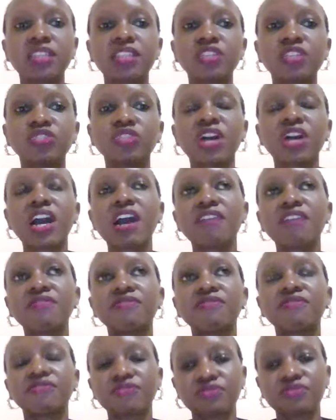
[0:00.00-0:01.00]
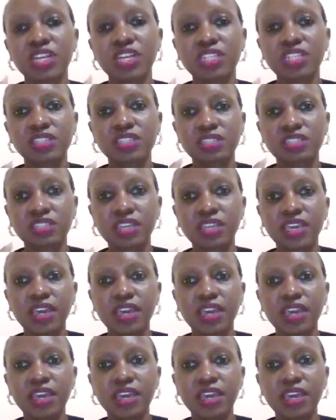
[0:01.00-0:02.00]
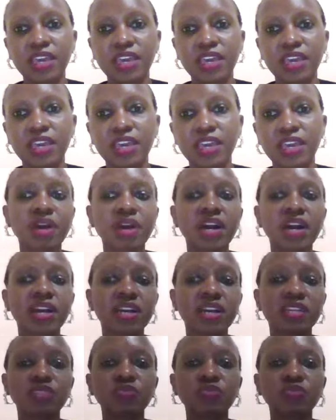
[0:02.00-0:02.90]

that you have that care with you in your bag,